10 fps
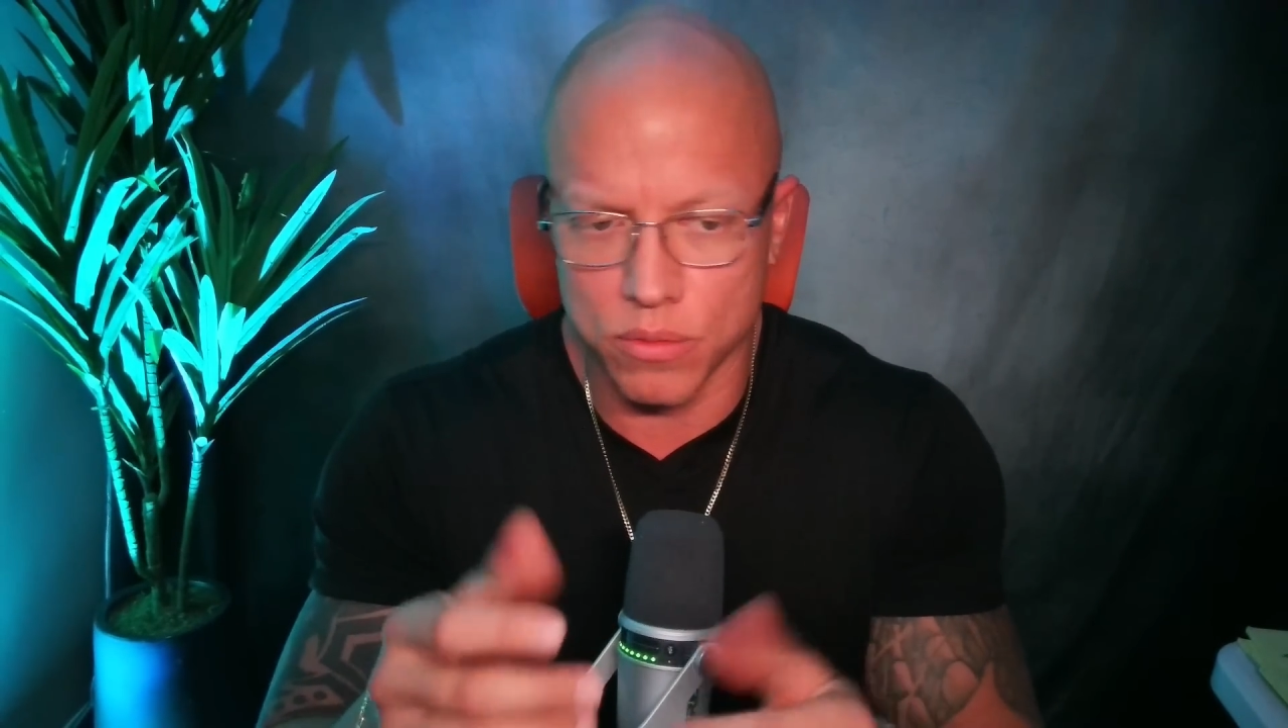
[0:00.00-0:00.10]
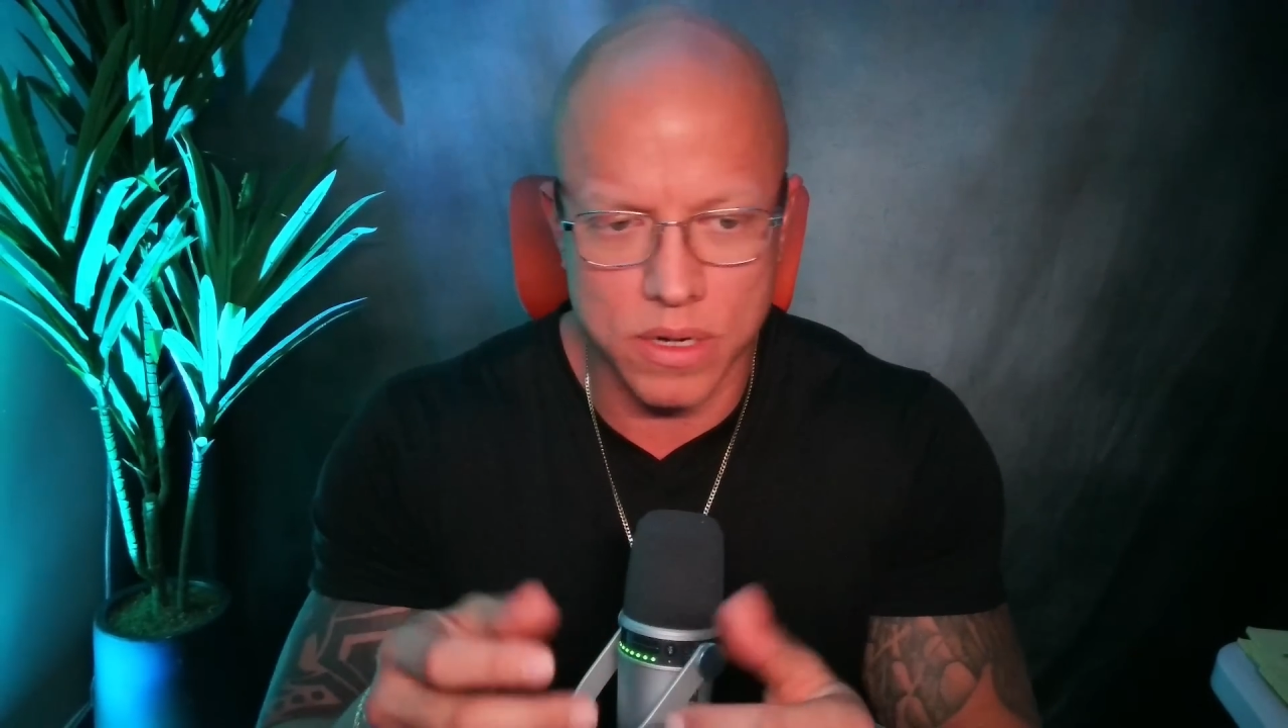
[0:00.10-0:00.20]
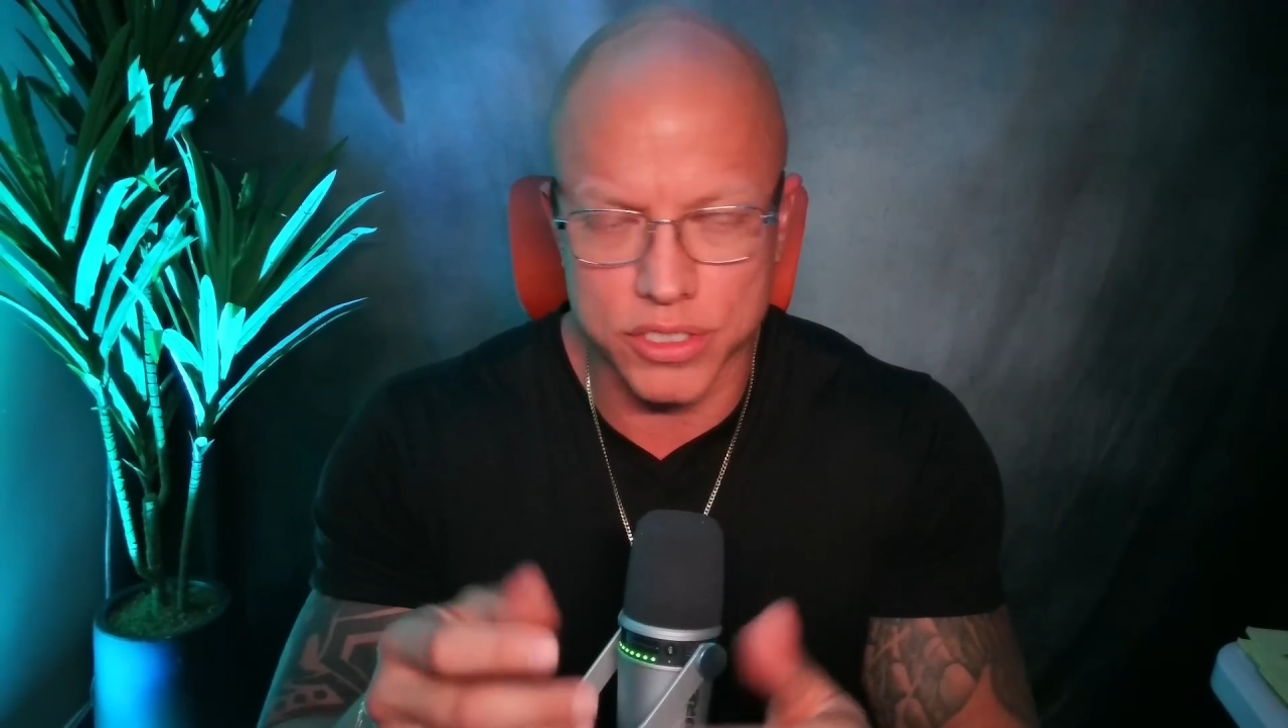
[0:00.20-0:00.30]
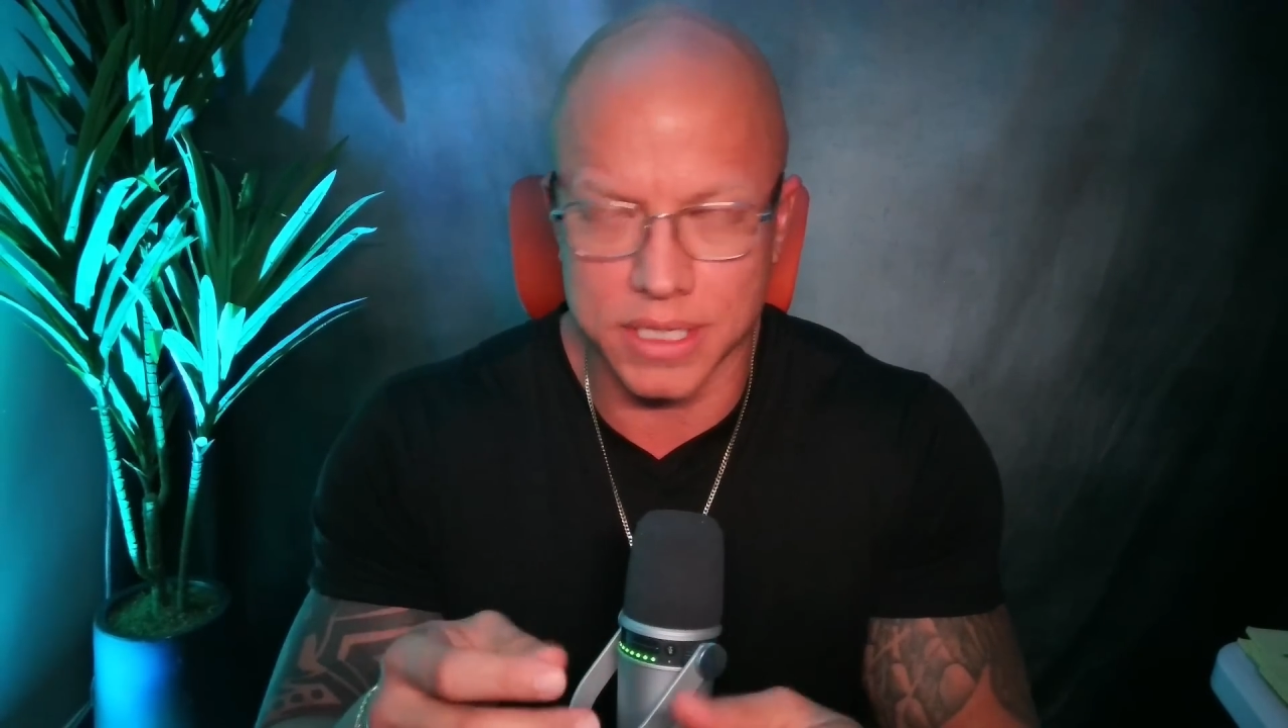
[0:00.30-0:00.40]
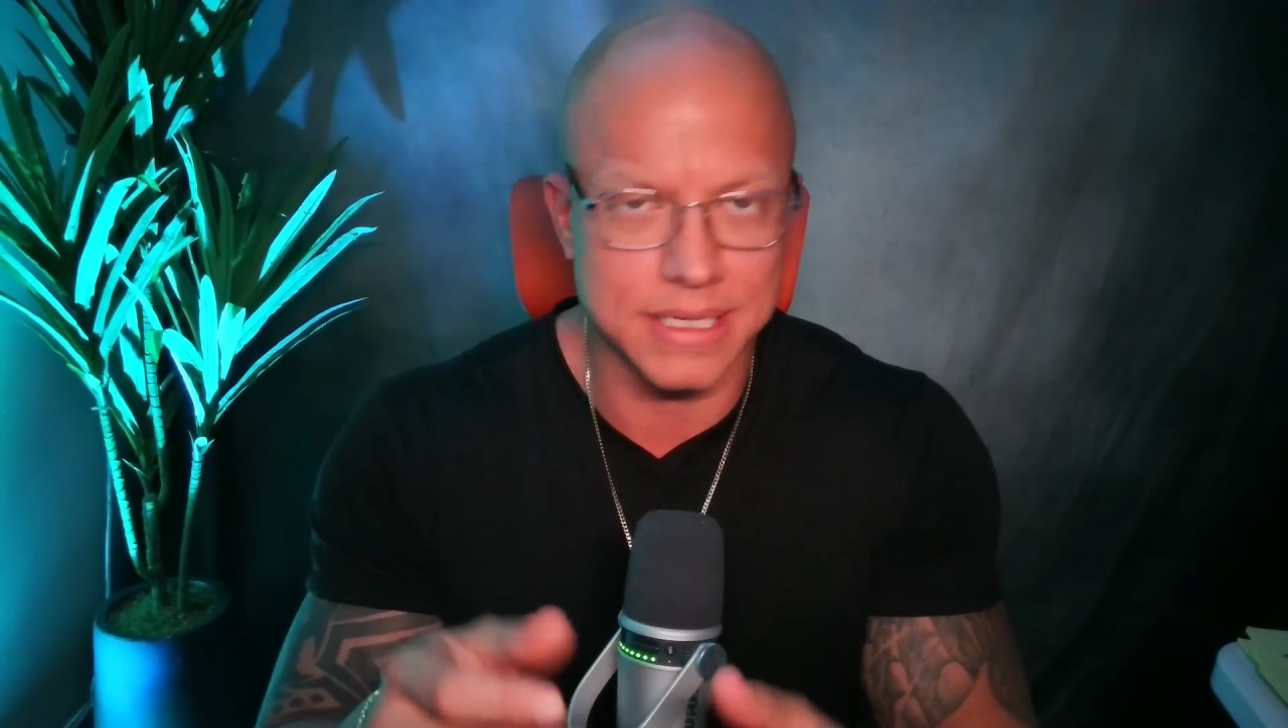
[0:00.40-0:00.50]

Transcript: I don't want you to